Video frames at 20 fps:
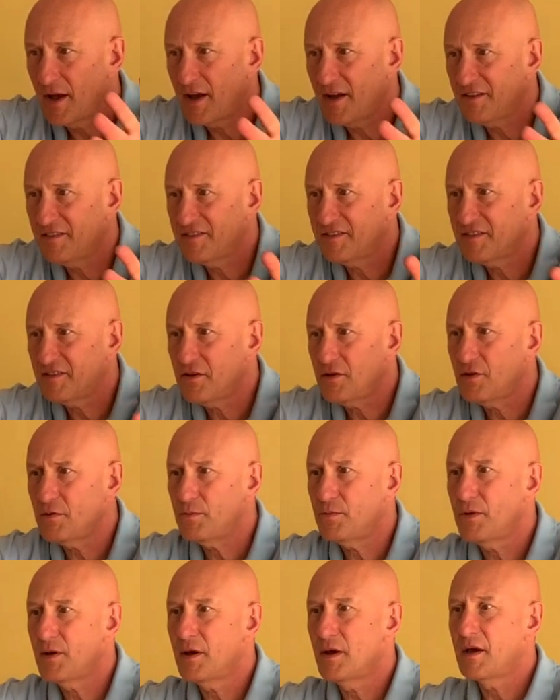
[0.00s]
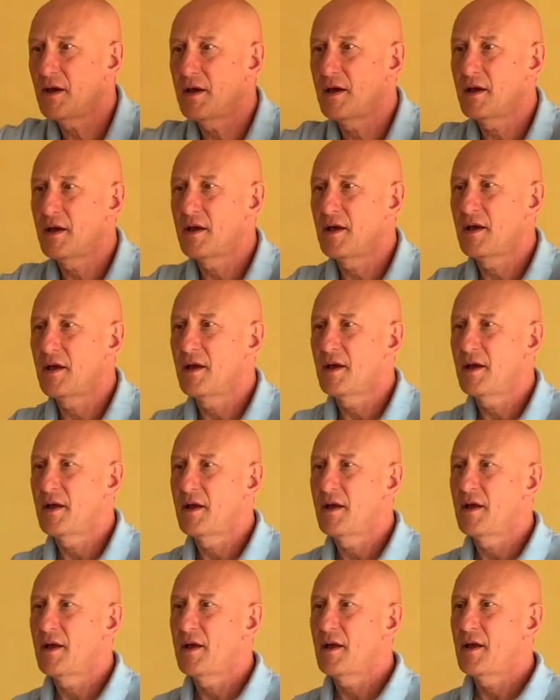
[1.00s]
I scoop
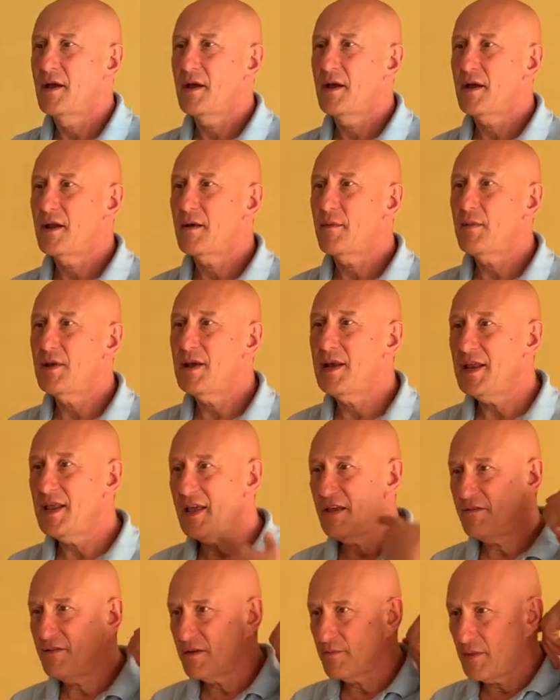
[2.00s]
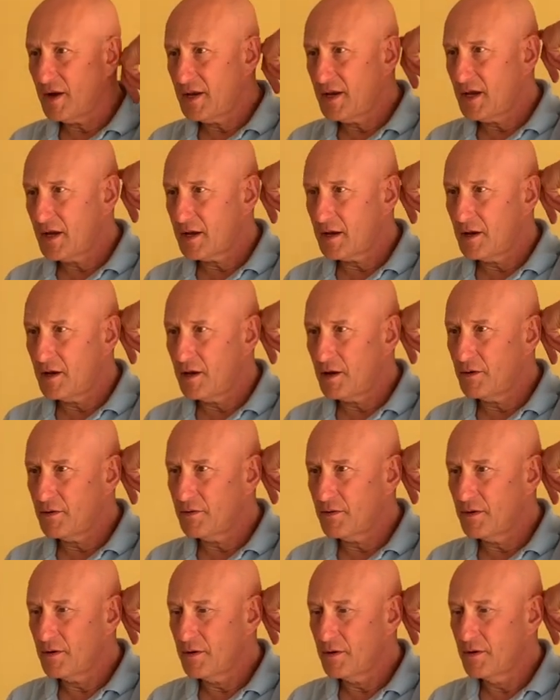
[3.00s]
and I'm leaving my neck alone.